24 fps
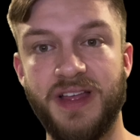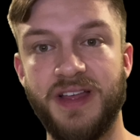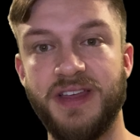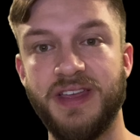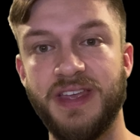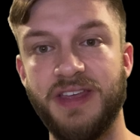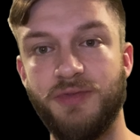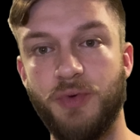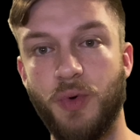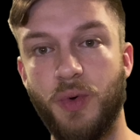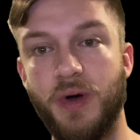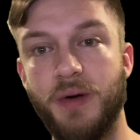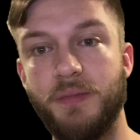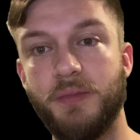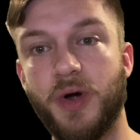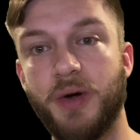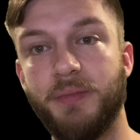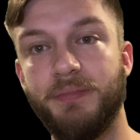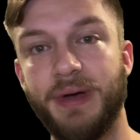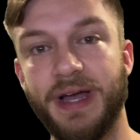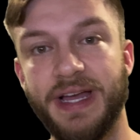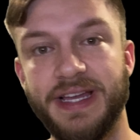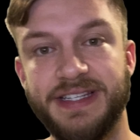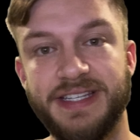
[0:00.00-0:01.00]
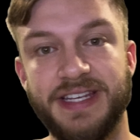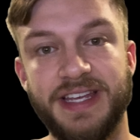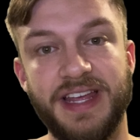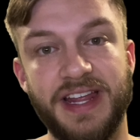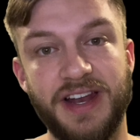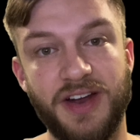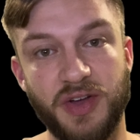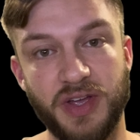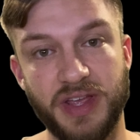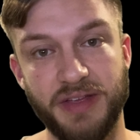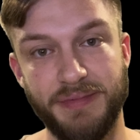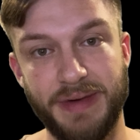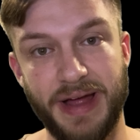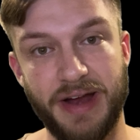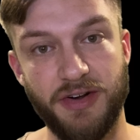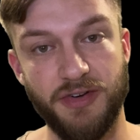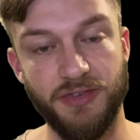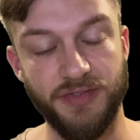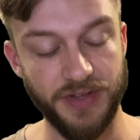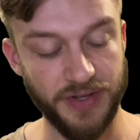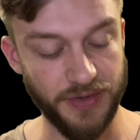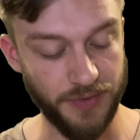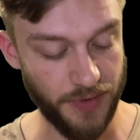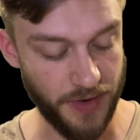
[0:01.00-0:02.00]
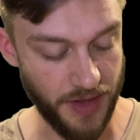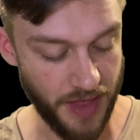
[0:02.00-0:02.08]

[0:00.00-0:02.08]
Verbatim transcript: Give it one more bite and I'll give my review.